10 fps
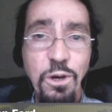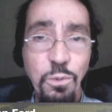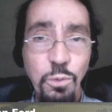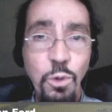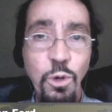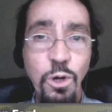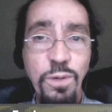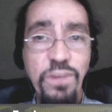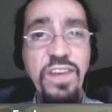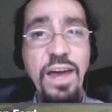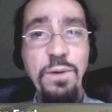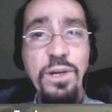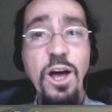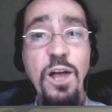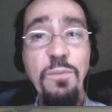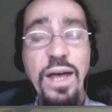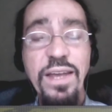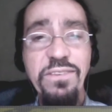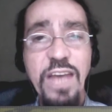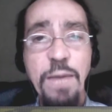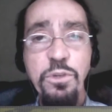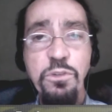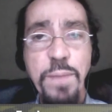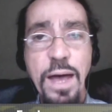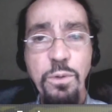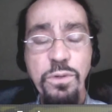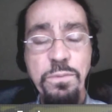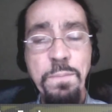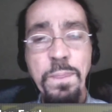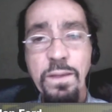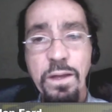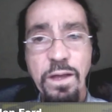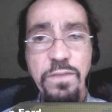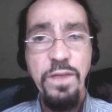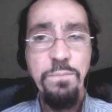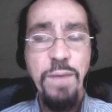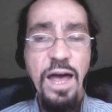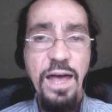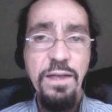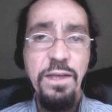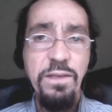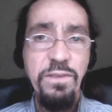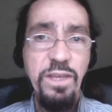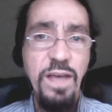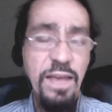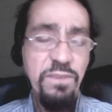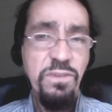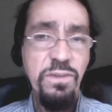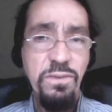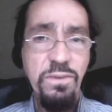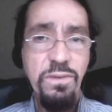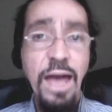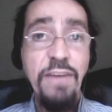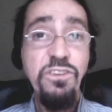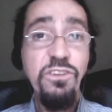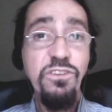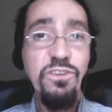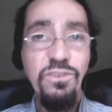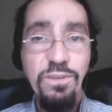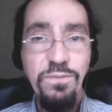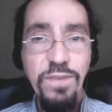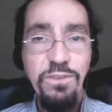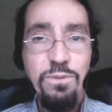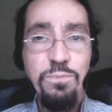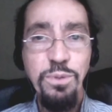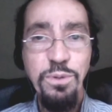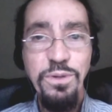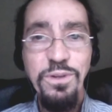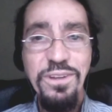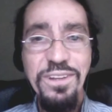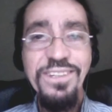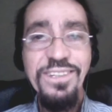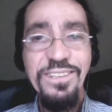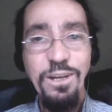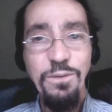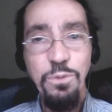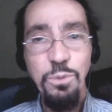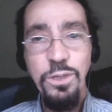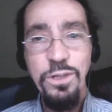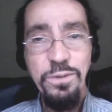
war as carried on by established powers than by the ISISes, if that's the plural of the world.